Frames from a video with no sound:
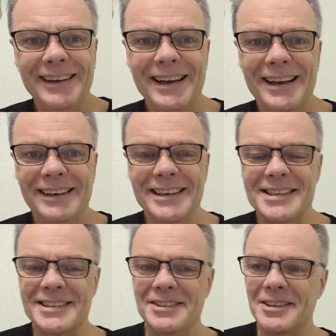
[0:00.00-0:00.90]

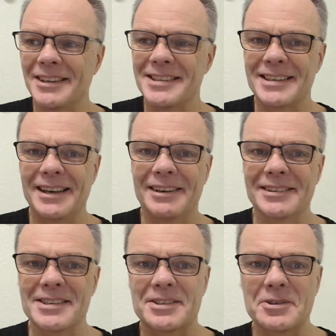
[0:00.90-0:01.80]
listen to this
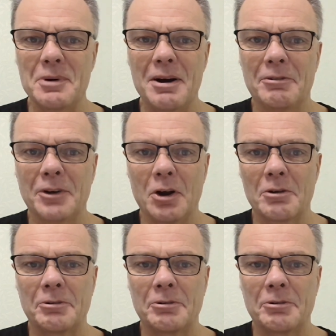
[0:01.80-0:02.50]
2-hour vlog